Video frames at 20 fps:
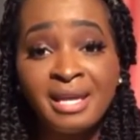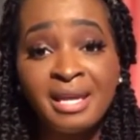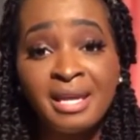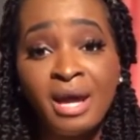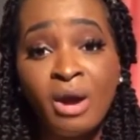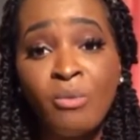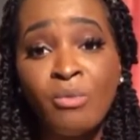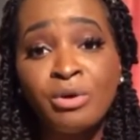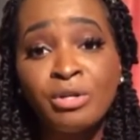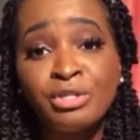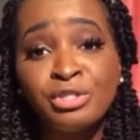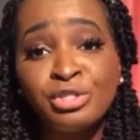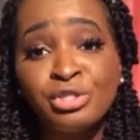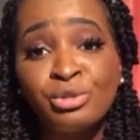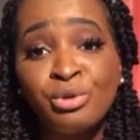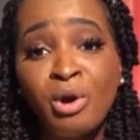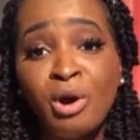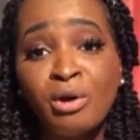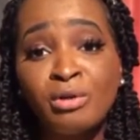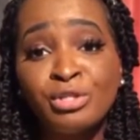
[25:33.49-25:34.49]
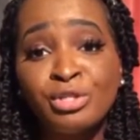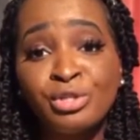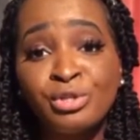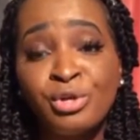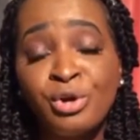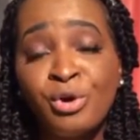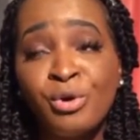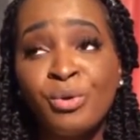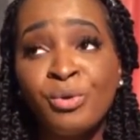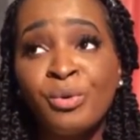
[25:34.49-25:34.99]
and I want you all to
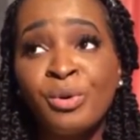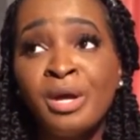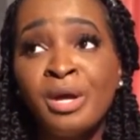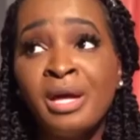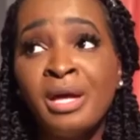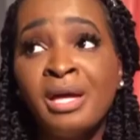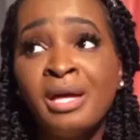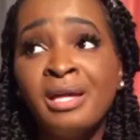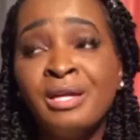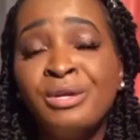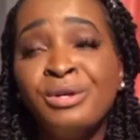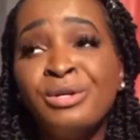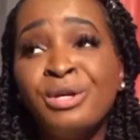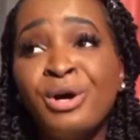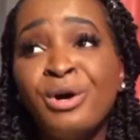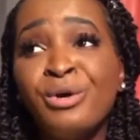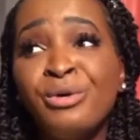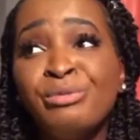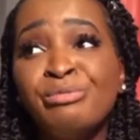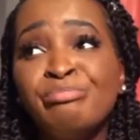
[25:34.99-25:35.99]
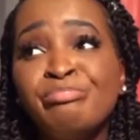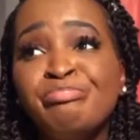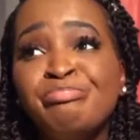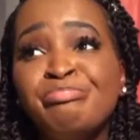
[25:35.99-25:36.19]
know, you know,